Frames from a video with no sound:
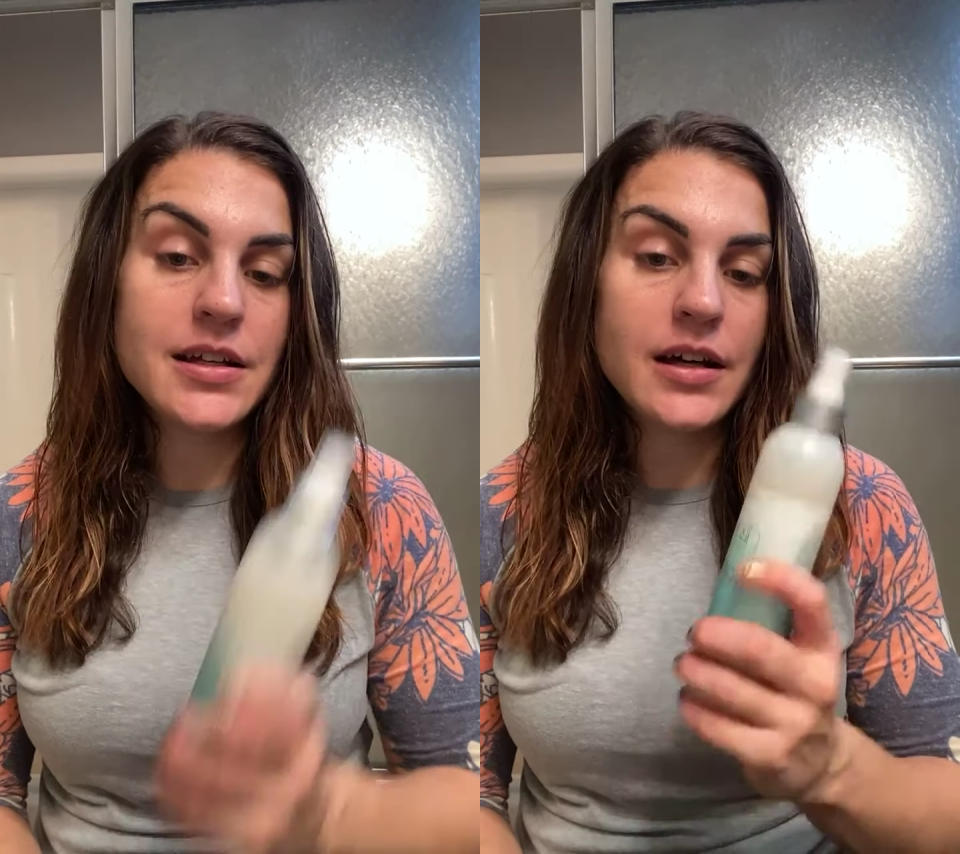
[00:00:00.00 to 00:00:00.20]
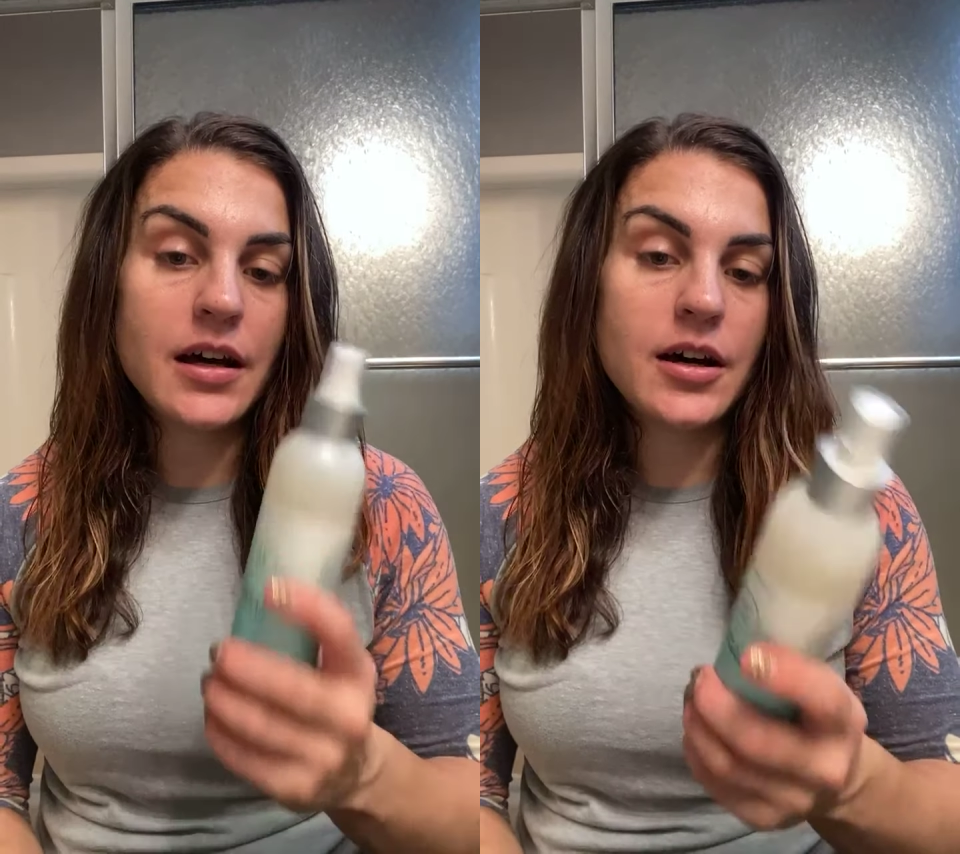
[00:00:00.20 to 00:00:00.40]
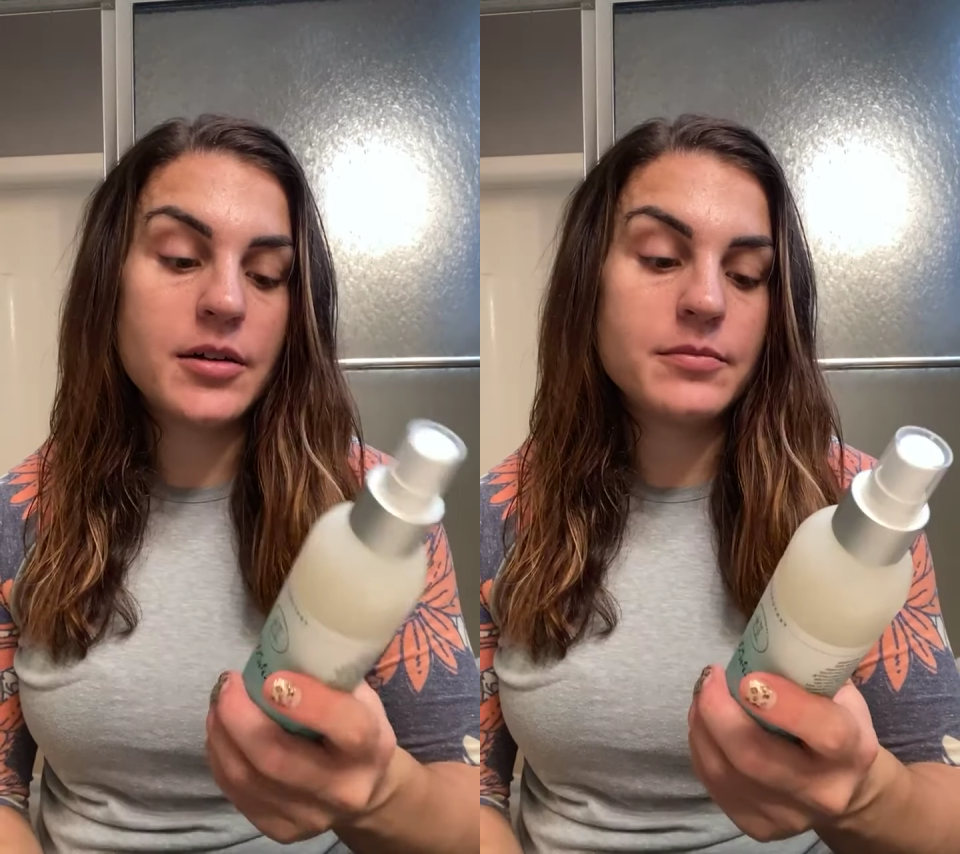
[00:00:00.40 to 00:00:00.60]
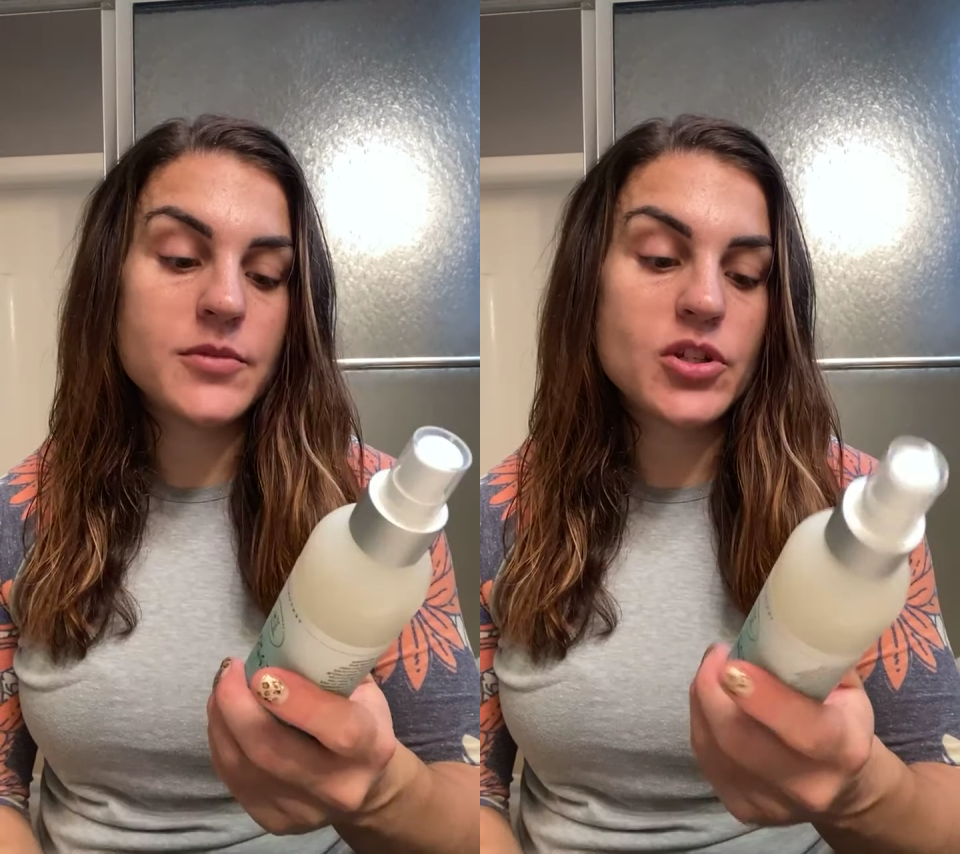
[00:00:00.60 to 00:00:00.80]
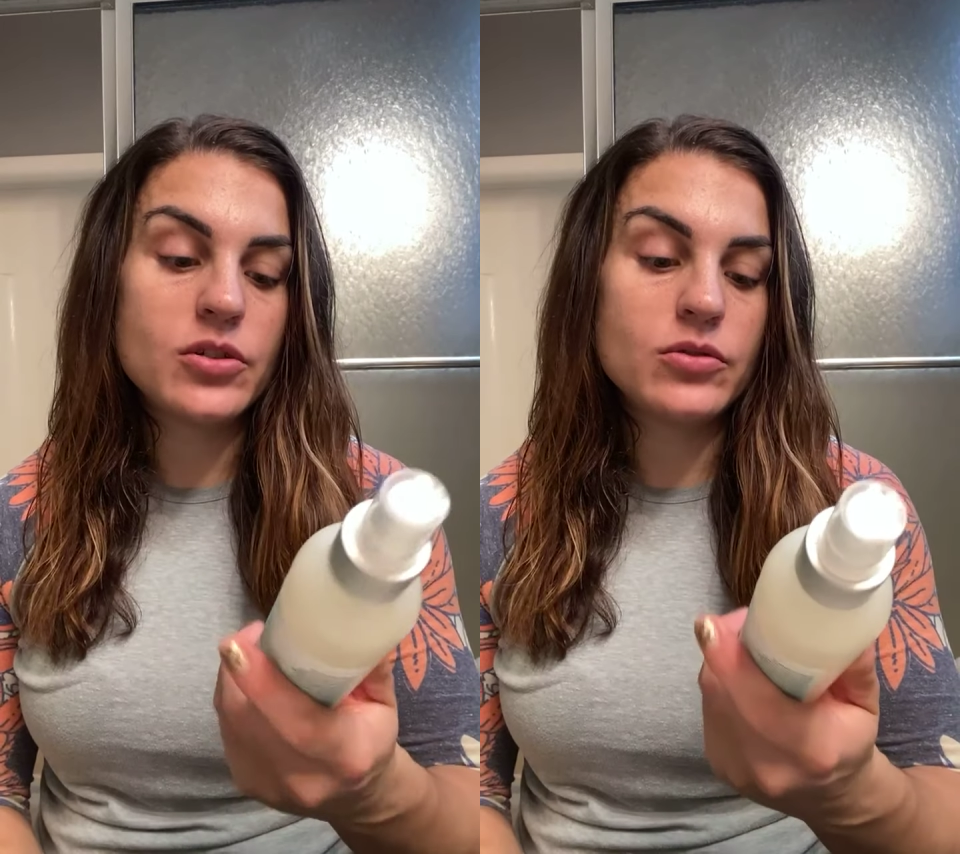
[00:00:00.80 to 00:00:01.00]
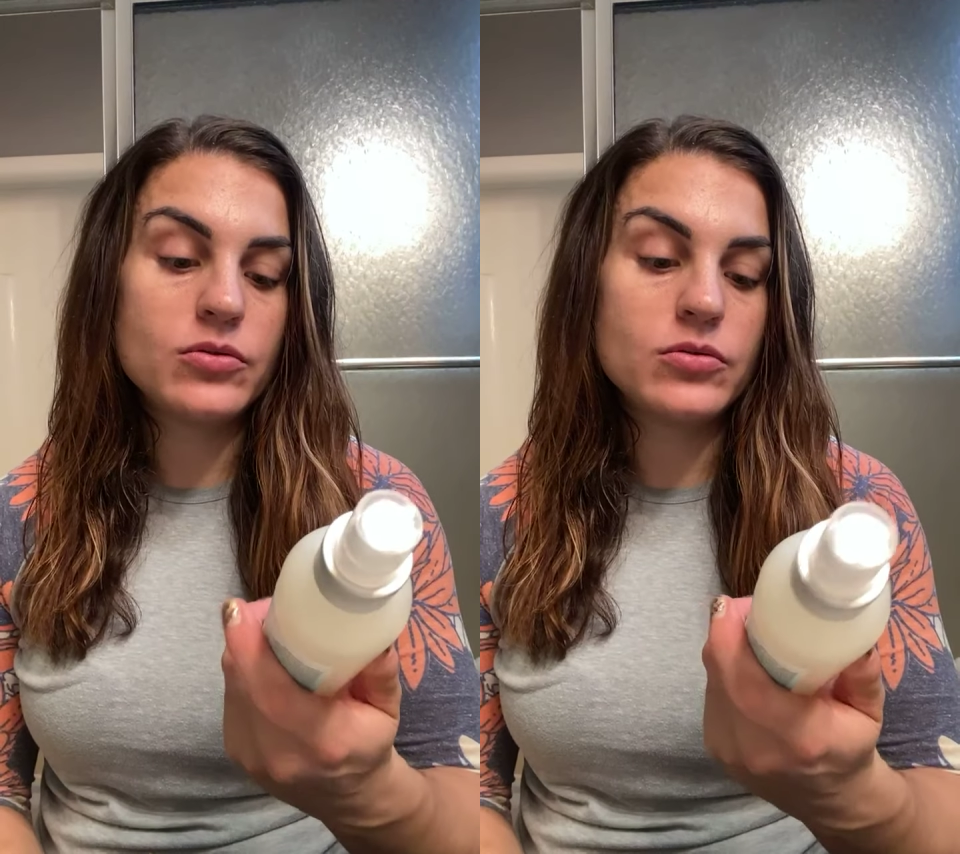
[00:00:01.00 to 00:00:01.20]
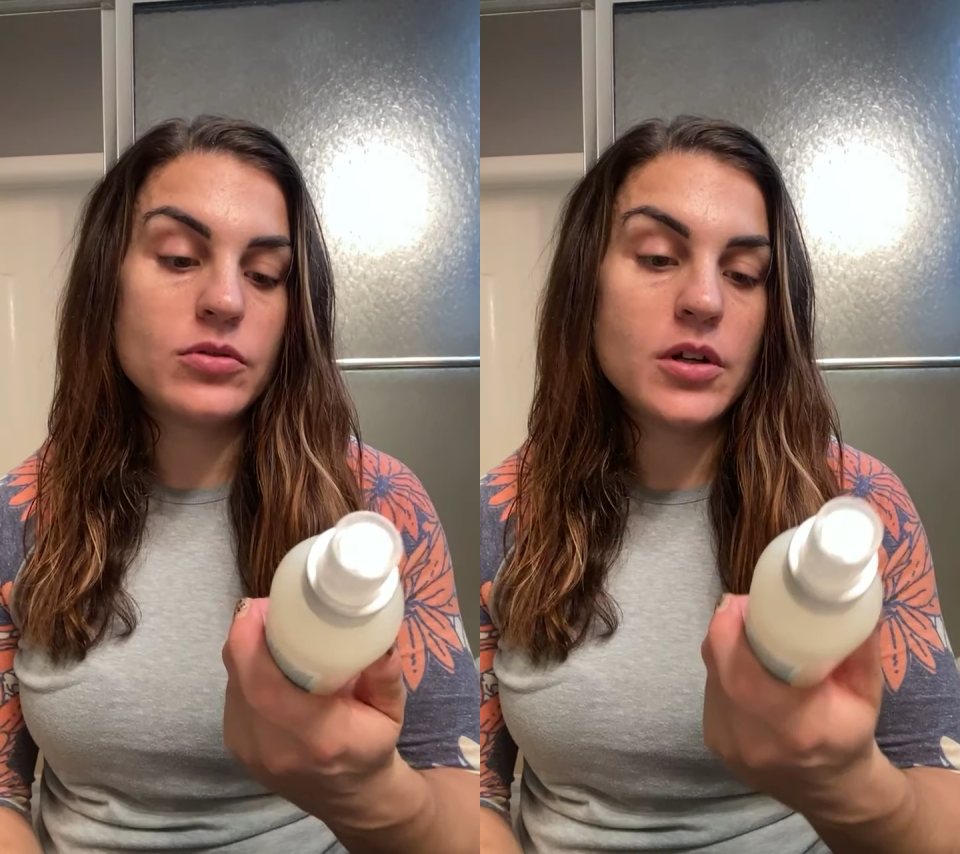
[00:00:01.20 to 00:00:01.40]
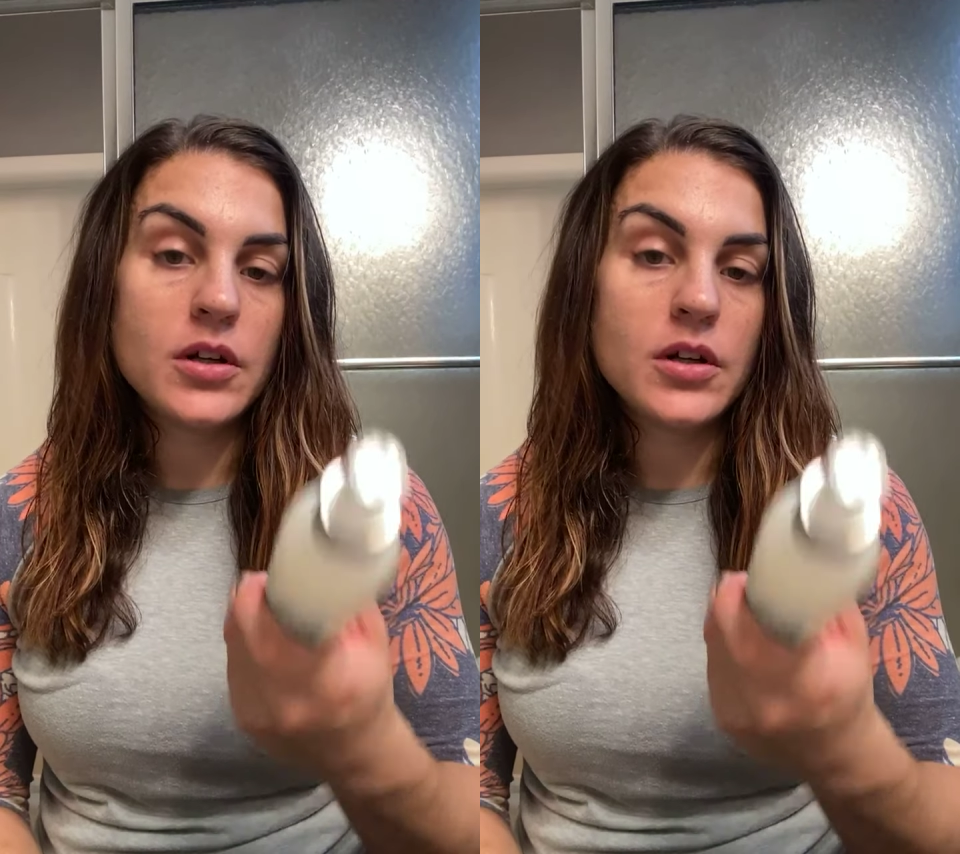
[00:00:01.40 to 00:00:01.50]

um, to